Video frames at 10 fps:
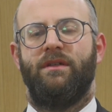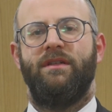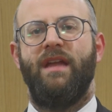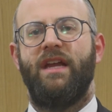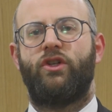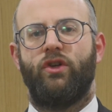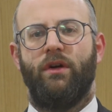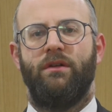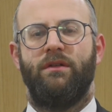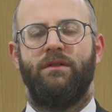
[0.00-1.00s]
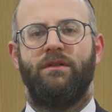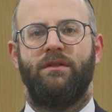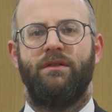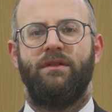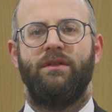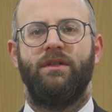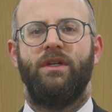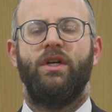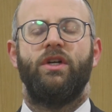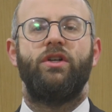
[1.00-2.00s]
nature.
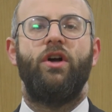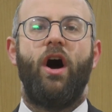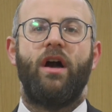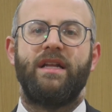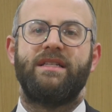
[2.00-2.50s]
God has